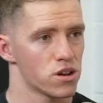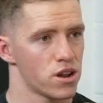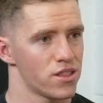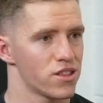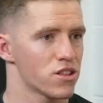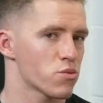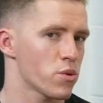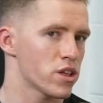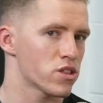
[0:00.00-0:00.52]
Like,
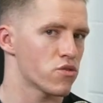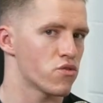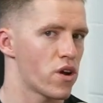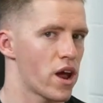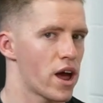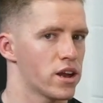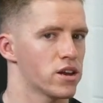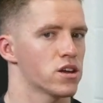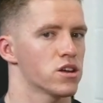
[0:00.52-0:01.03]
there's ways
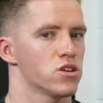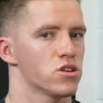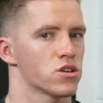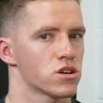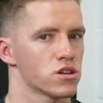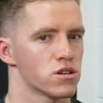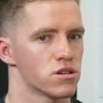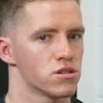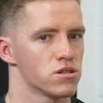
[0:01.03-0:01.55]
around it. You
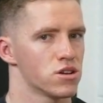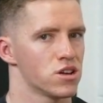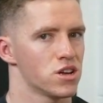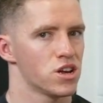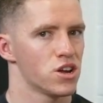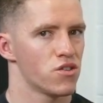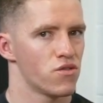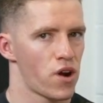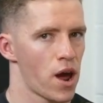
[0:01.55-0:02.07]
can
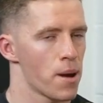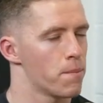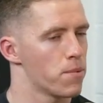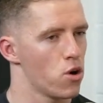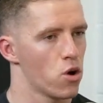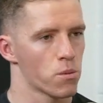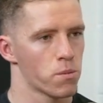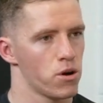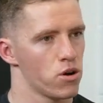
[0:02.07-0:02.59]
write
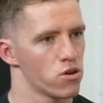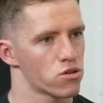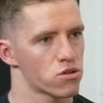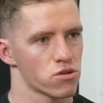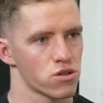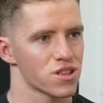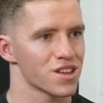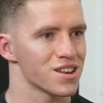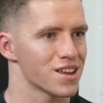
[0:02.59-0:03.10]
blog posts or
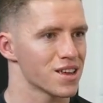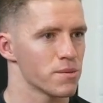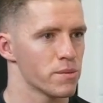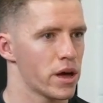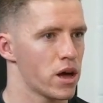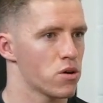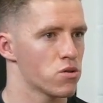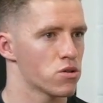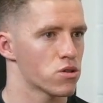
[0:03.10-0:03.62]
send
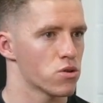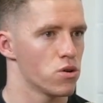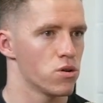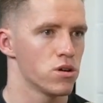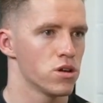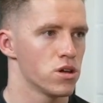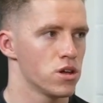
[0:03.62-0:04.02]
emails or